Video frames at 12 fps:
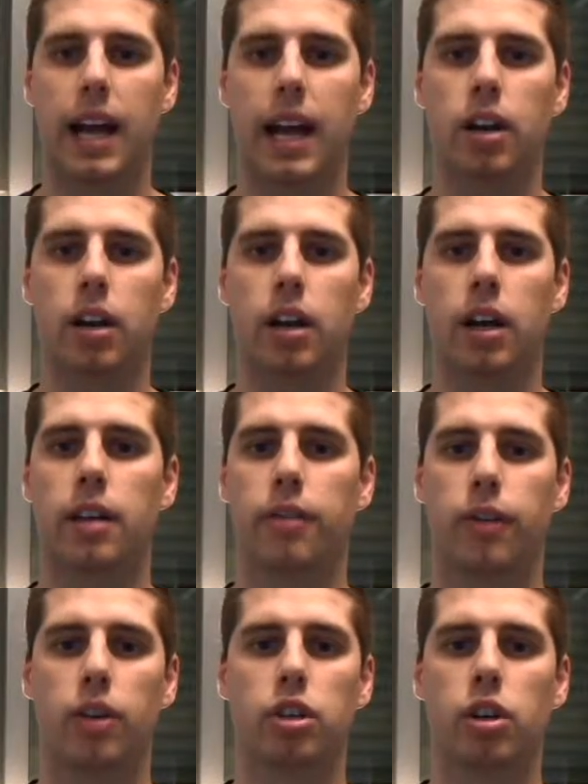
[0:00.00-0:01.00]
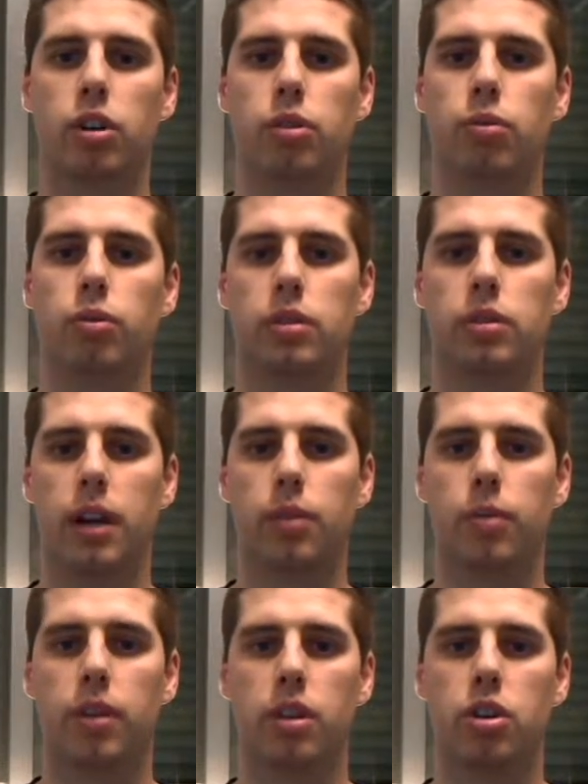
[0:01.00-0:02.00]
a photo done
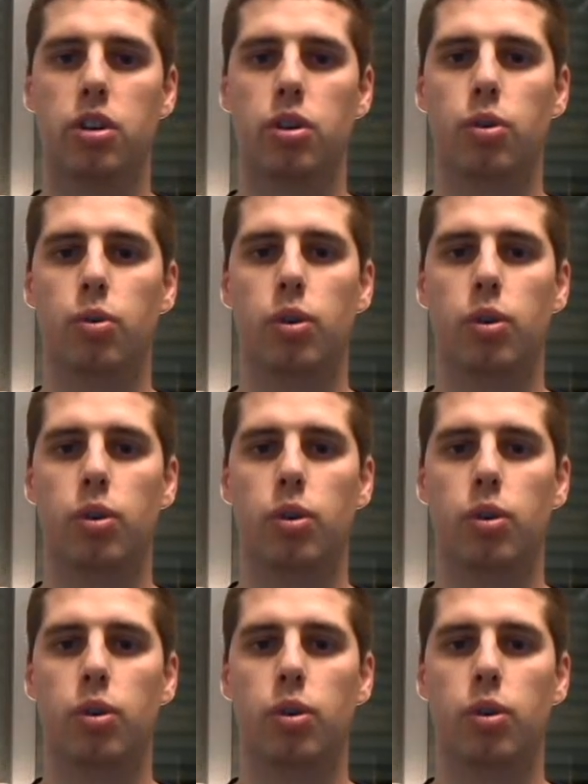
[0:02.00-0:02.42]
with the new